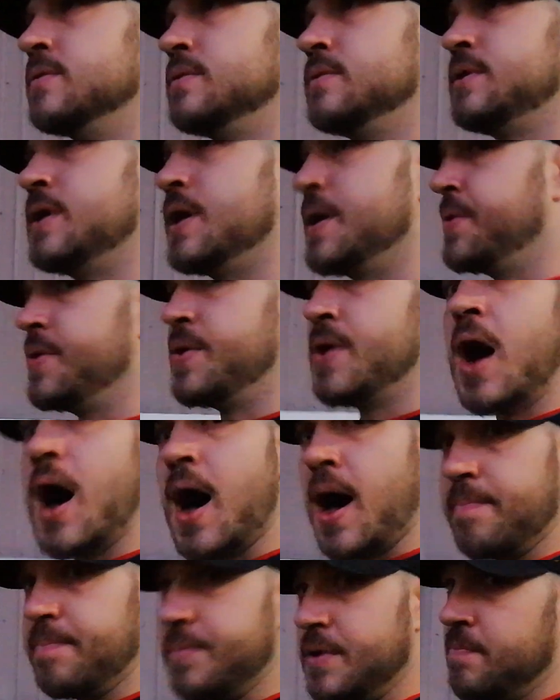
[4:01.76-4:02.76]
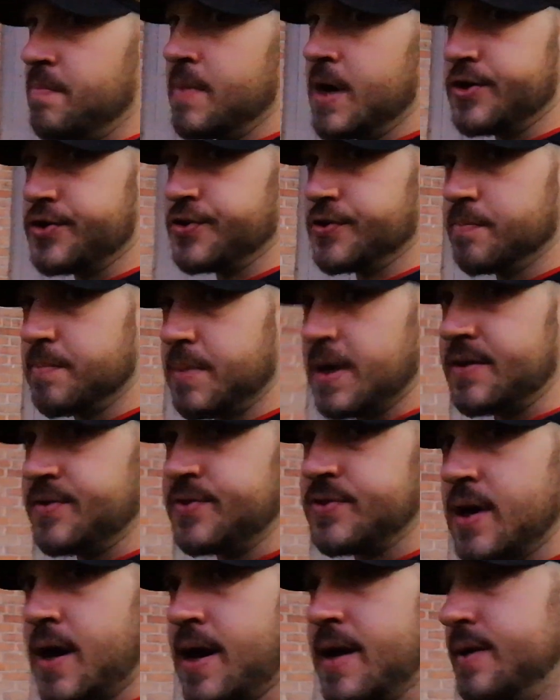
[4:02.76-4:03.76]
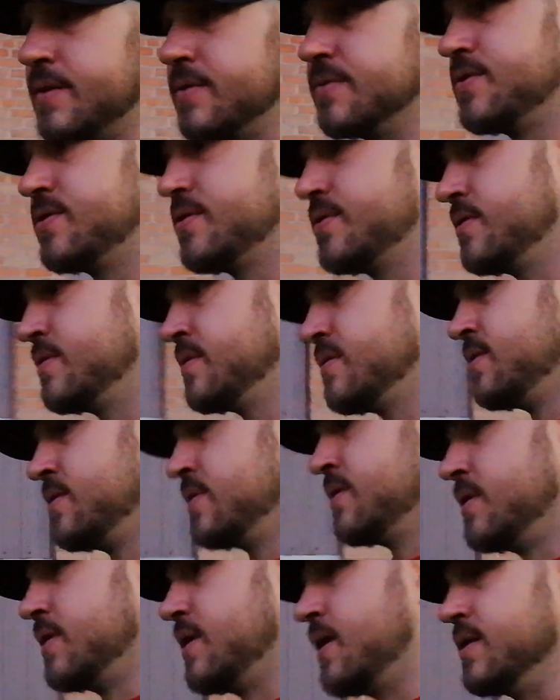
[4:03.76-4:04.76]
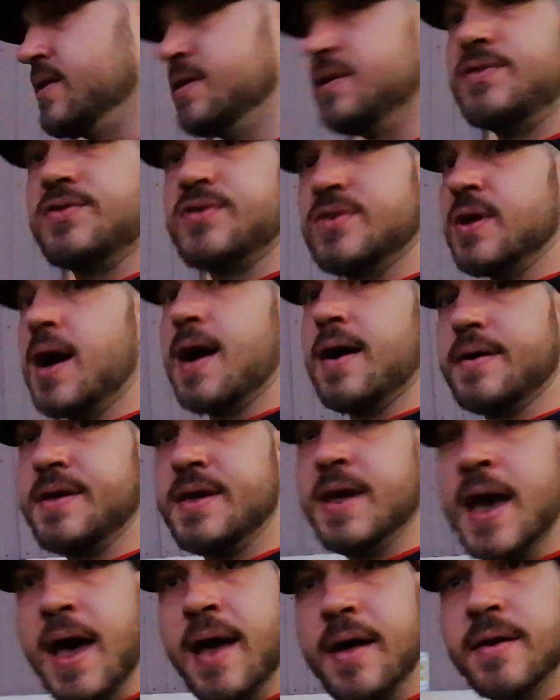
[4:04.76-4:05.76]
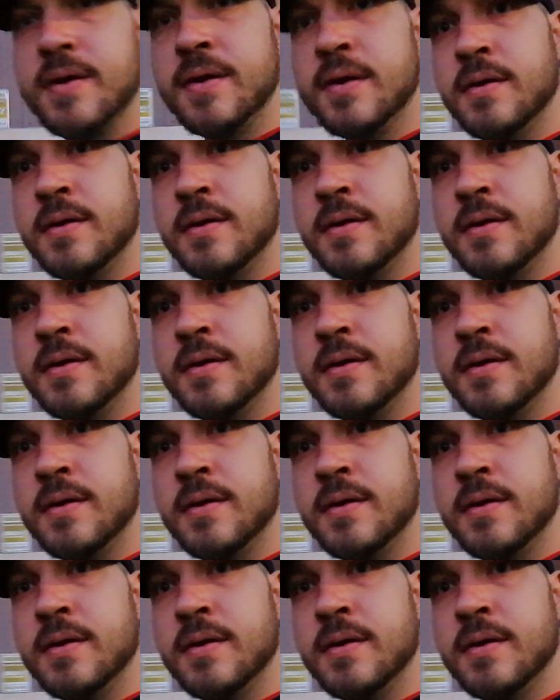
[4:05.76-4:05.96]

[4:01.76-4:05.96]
cannot be measured by science. At least not yet.